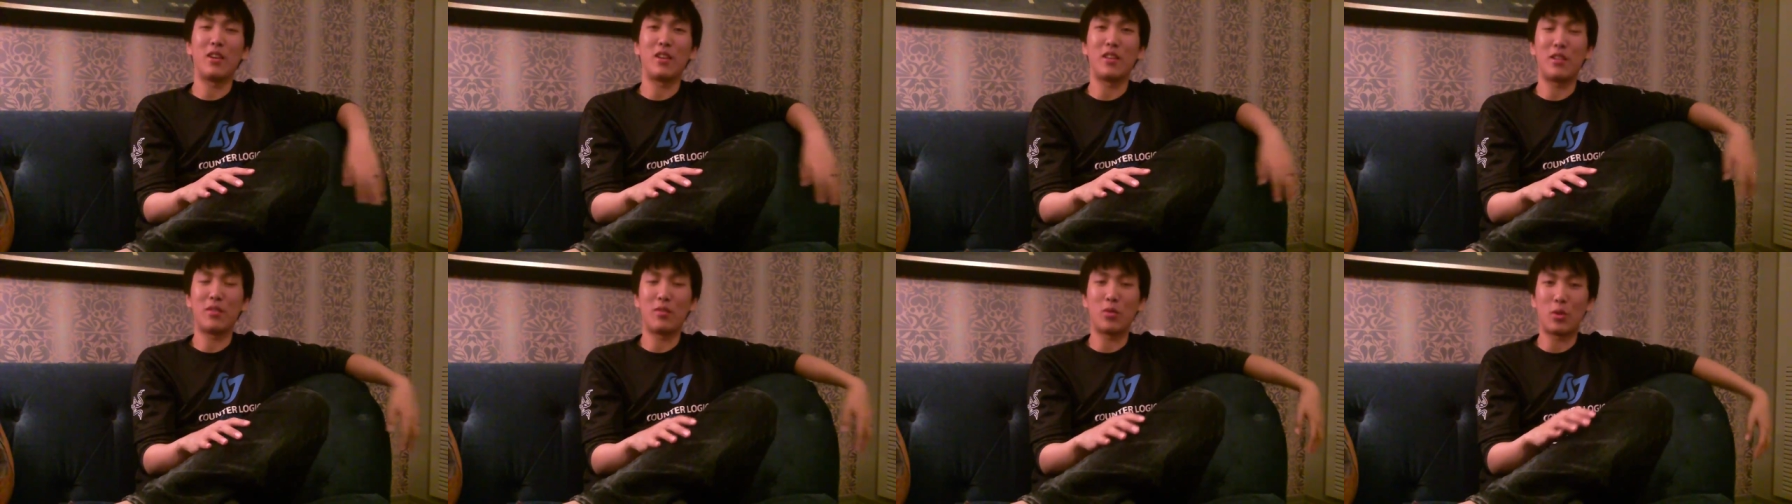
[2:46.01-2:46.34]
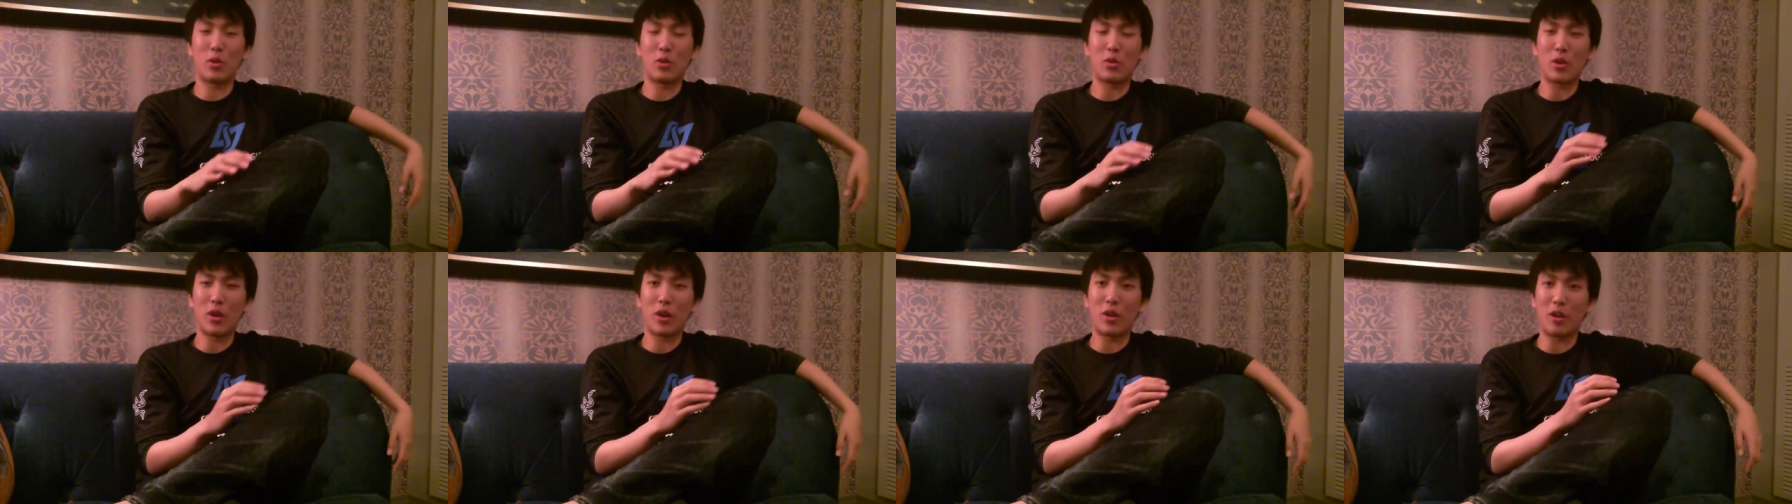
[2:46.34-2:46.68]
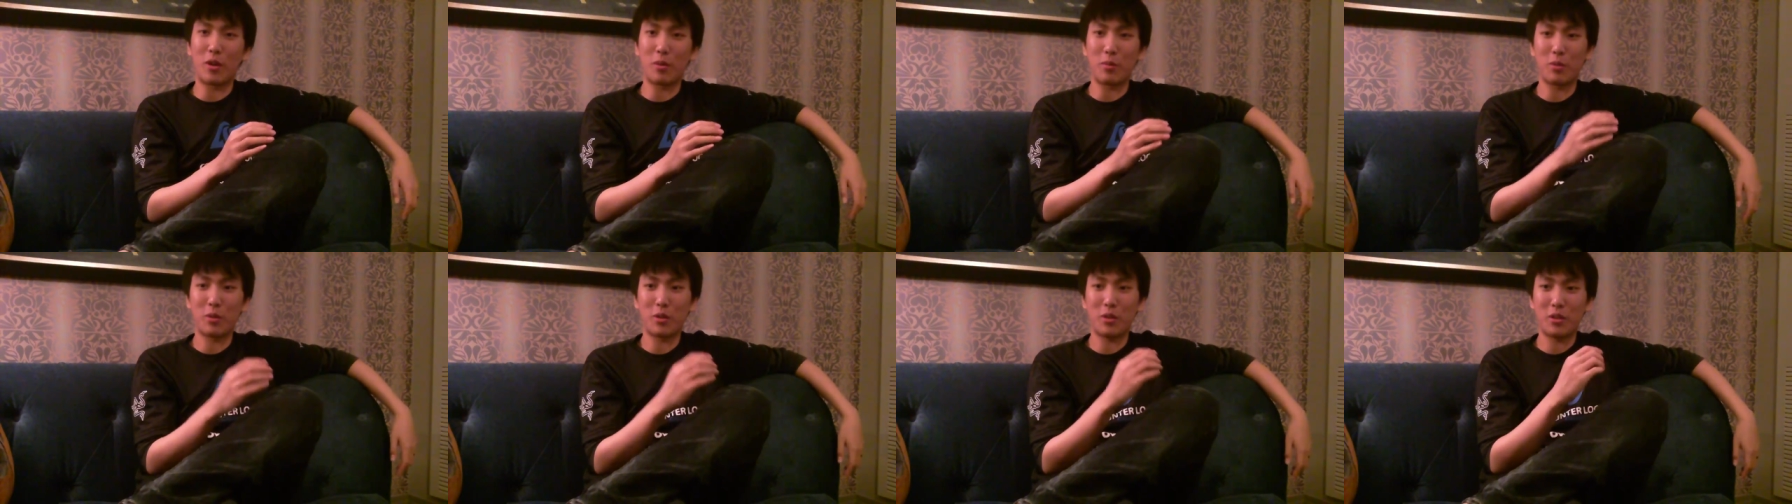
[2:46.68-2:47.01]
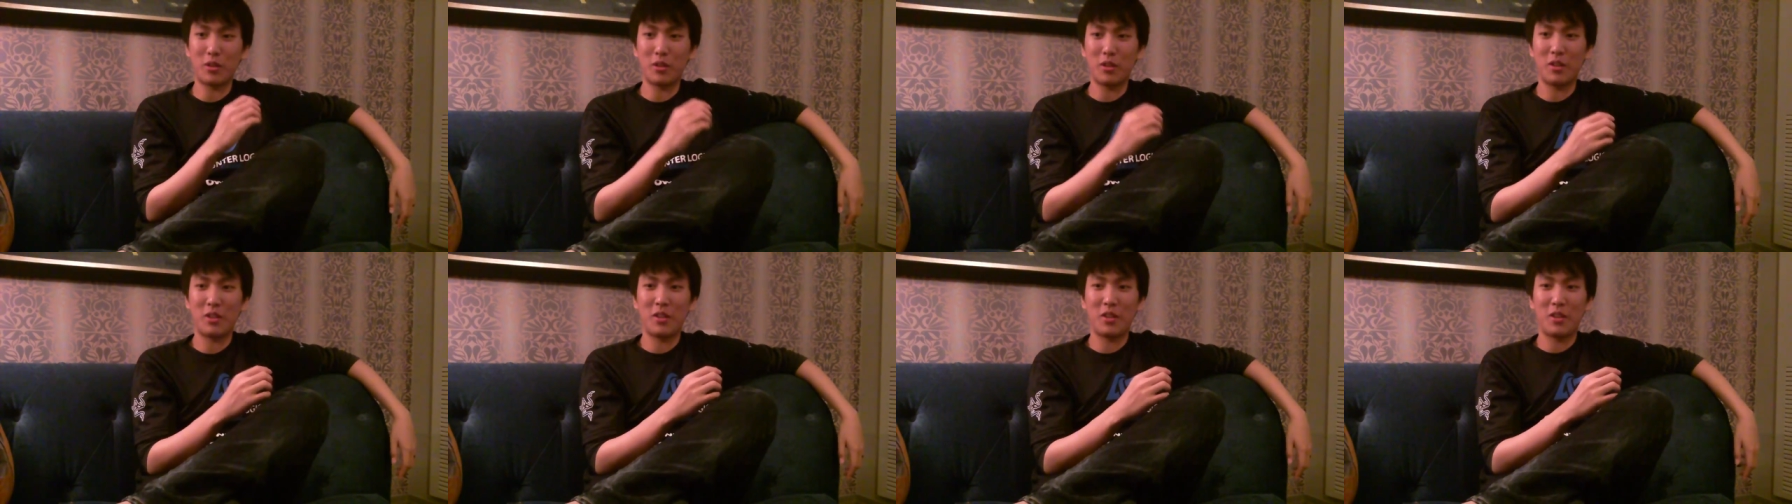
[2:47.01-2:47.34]
even when you're
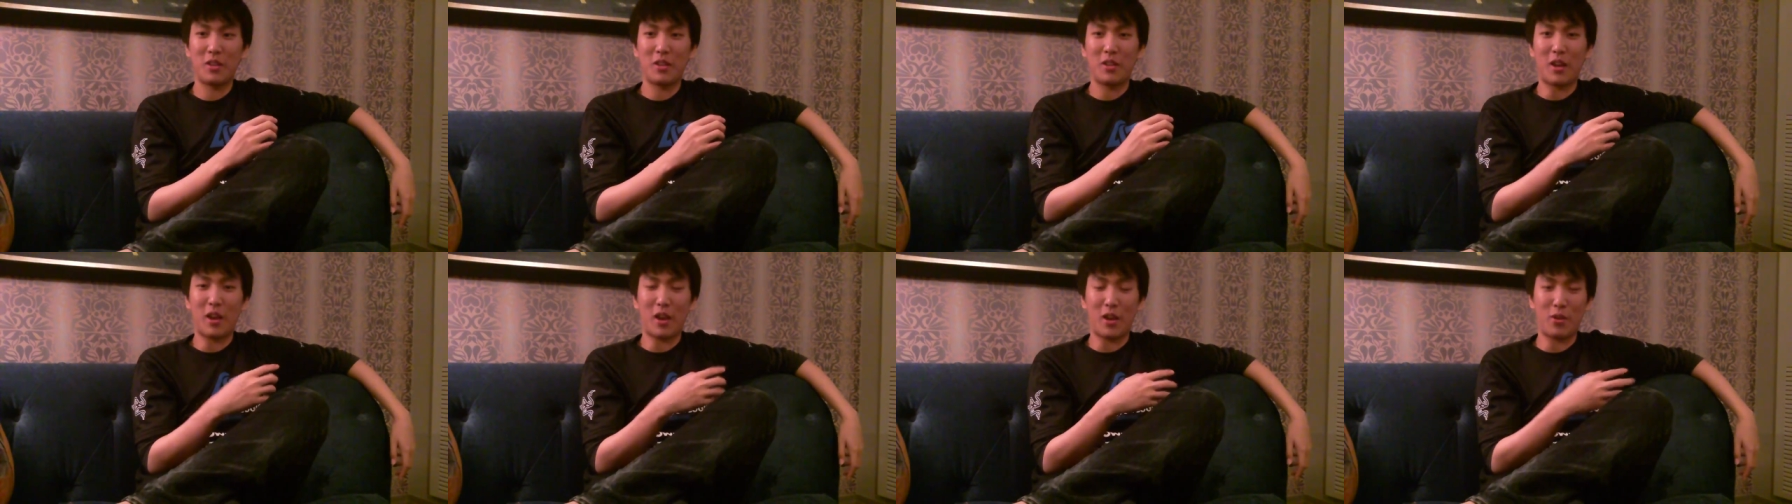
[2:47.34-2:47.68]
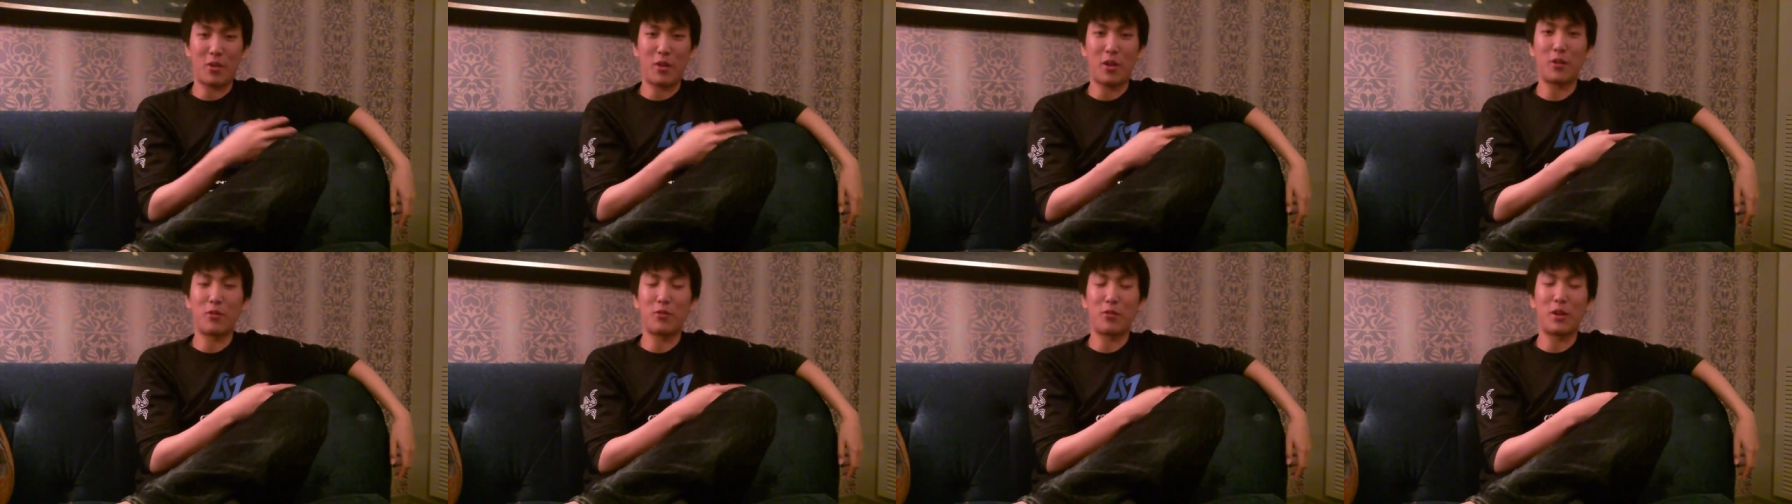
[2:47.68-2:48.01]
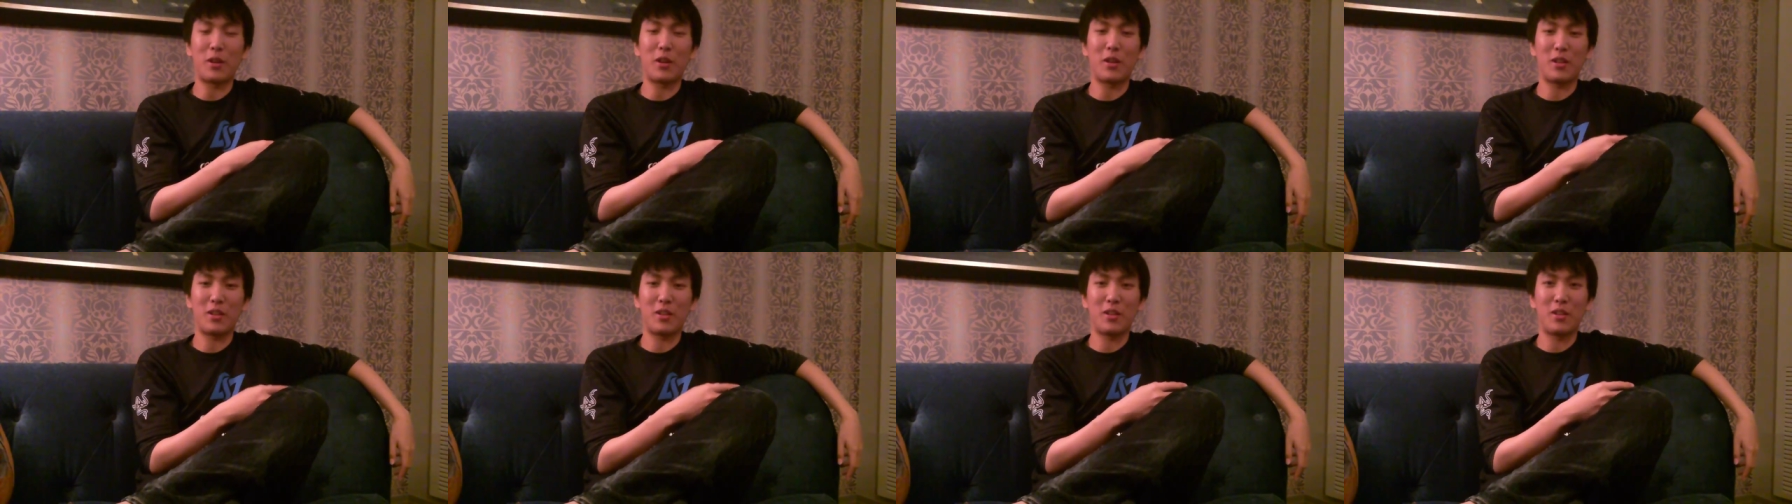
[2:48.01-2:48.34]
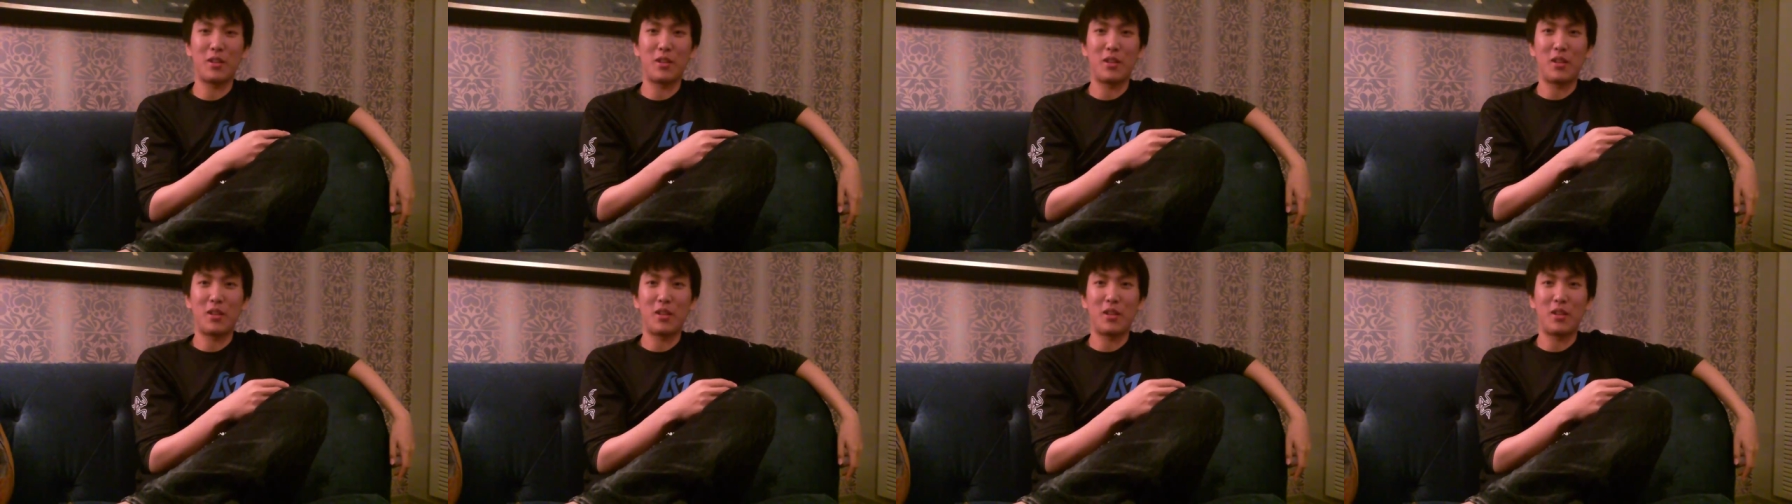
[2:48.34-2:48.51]
outnumbered, I know how to fight.